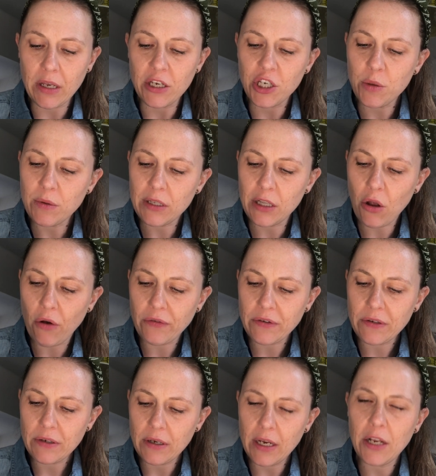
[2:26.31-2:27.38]
She was
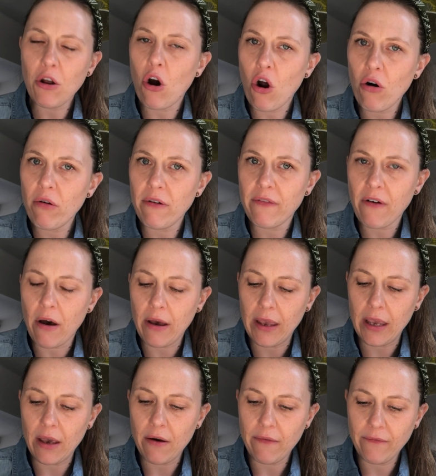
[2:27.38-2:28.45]
lost in a
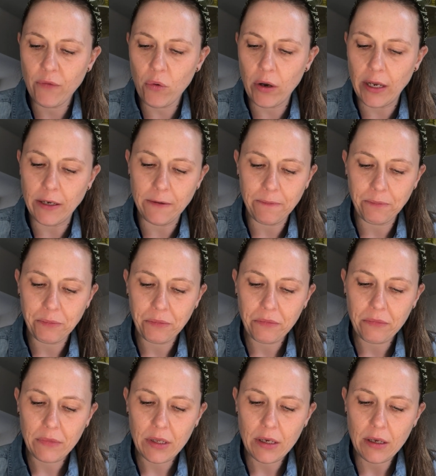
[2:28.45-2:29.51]
horrifying void.
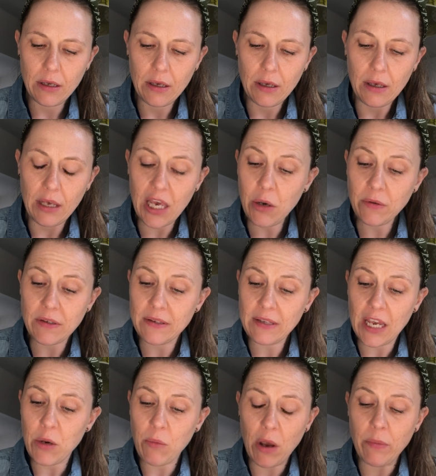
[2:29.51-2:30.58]
It was the
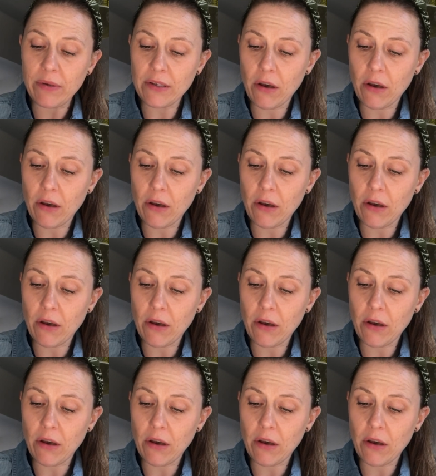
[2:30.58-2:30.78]
same way with